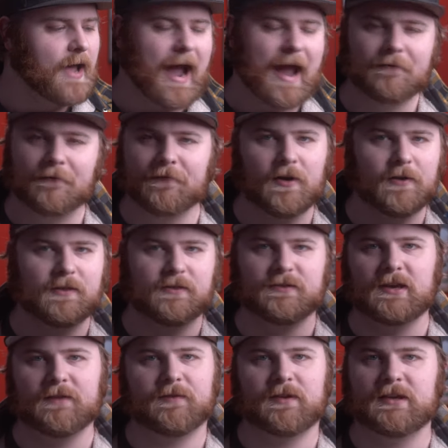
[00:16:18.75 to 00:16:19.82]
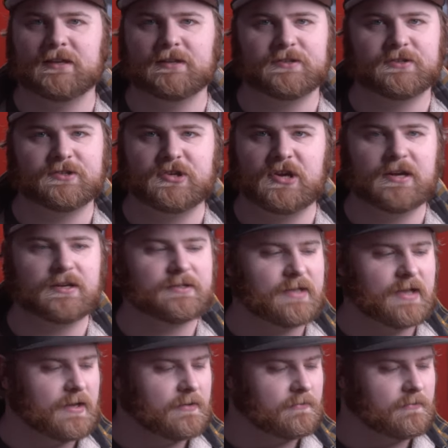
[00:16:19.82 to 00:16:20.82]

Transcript: I have a feeling this stuff is just